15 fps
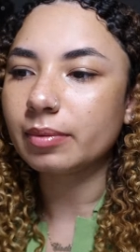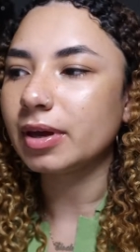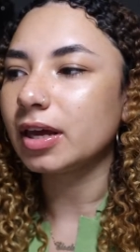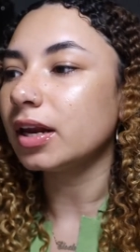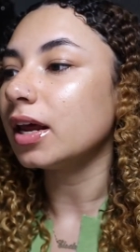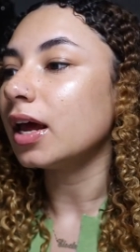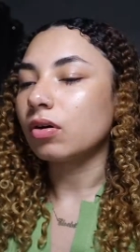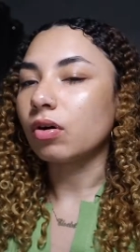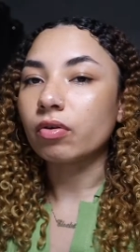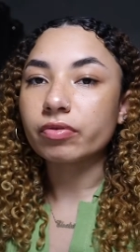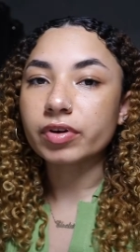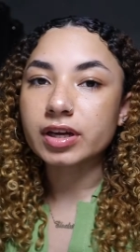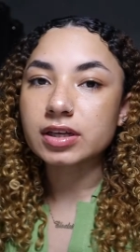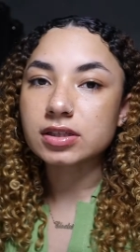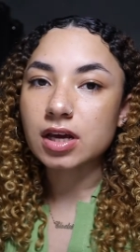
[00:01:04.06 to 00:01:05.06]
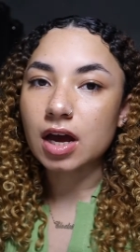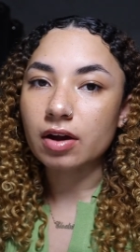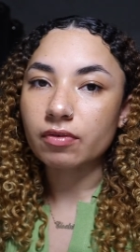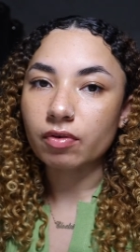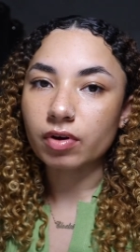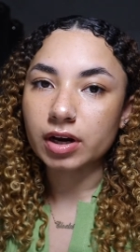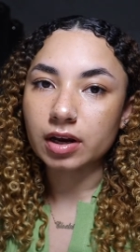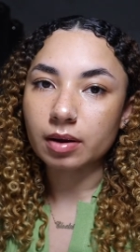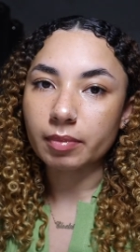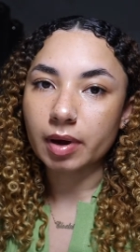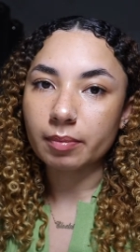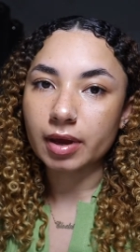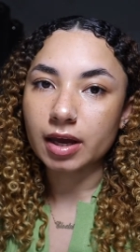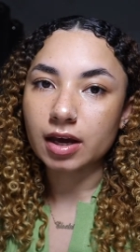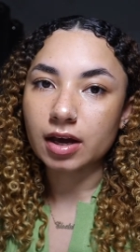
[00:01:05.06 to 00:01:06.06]
mean? Obviously, I've already done my
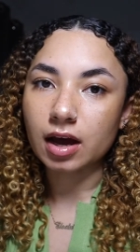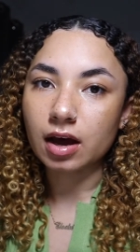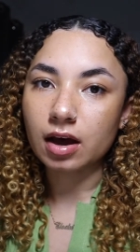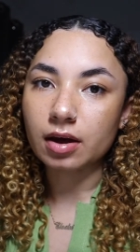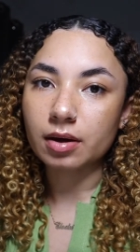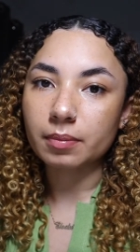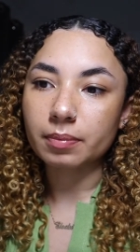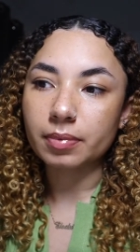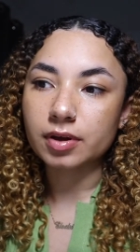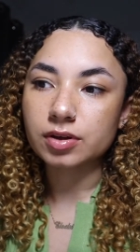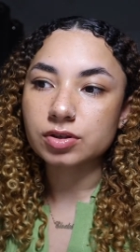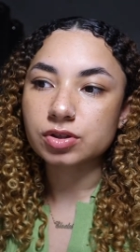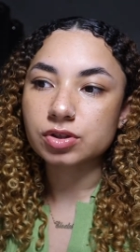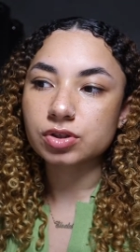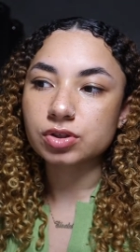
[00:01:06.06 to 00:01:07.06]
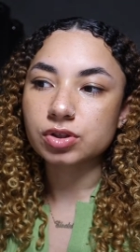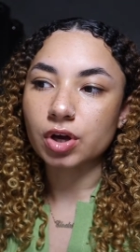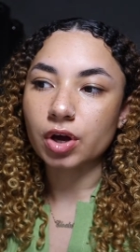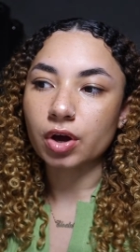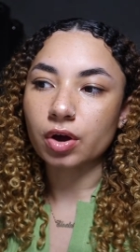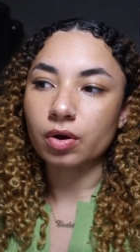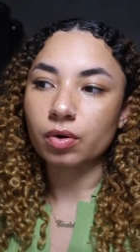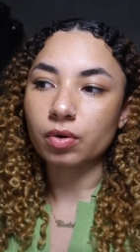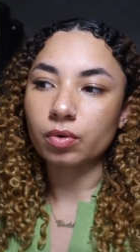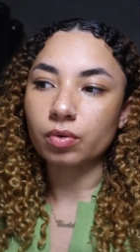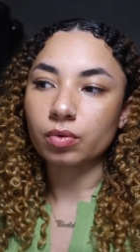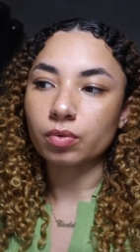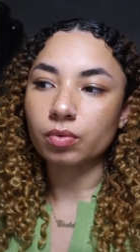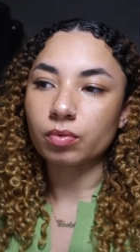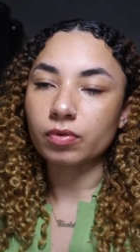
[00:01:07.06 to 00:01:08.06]
makeup,
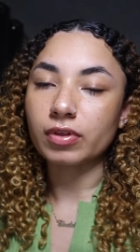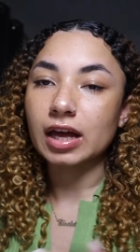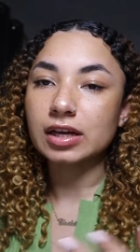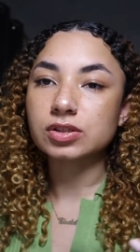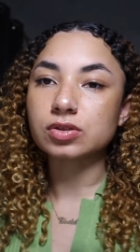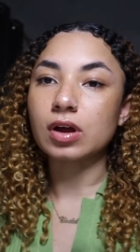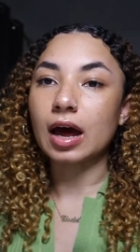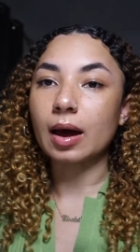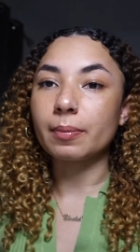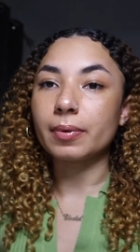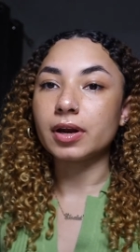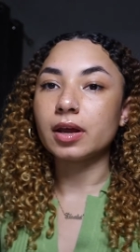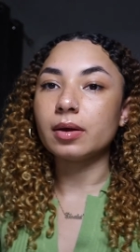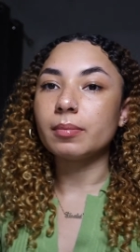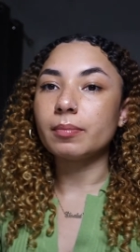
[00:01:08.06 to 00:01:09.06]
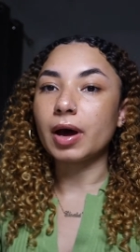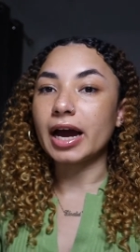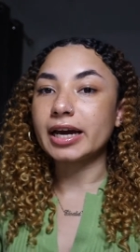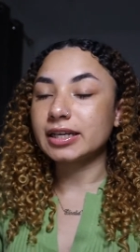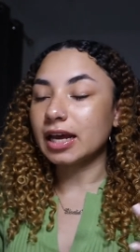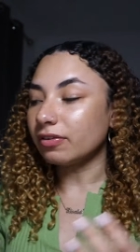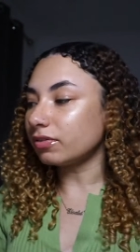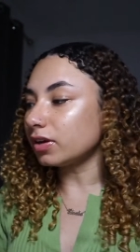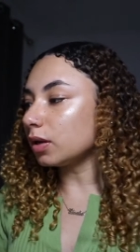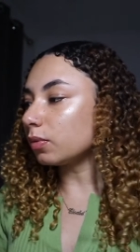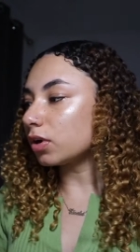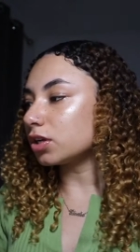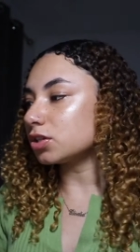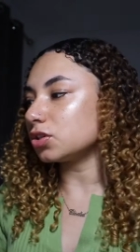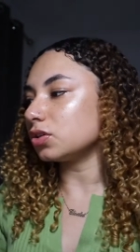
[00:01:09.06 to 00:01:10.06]
so that's not happening. But I definitely
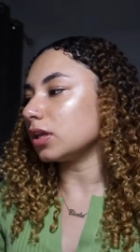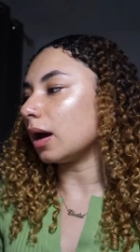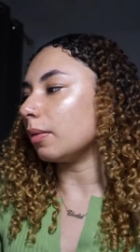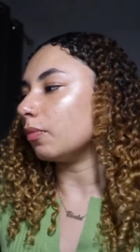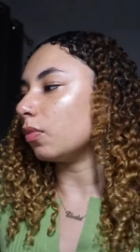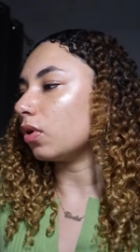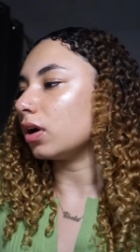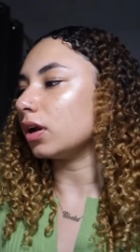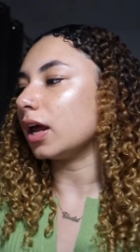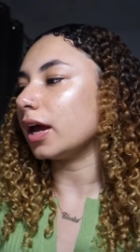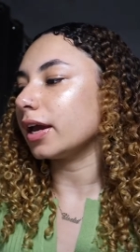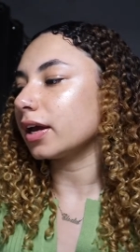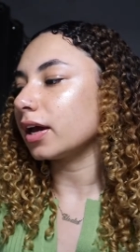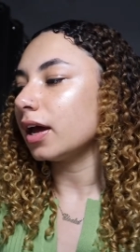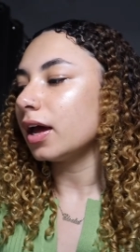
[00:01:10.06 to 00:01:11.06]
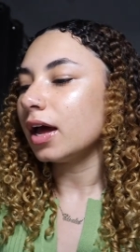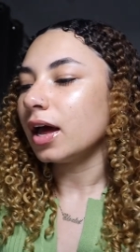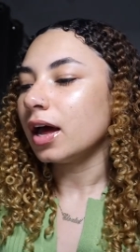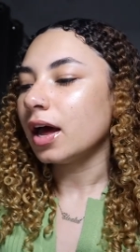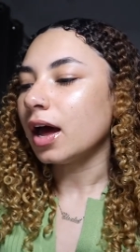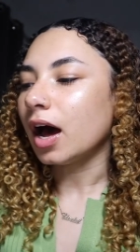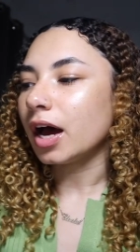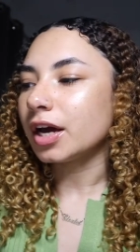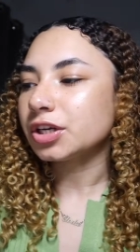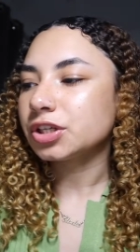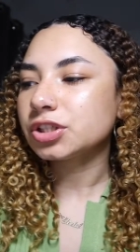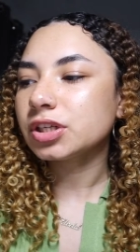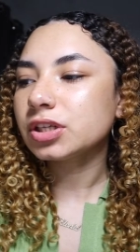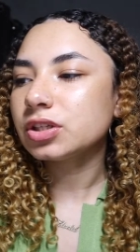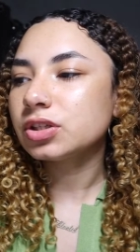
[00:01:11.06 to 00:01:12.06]
want to do that more. Like, I
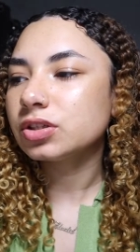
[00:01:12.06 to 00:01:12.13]
should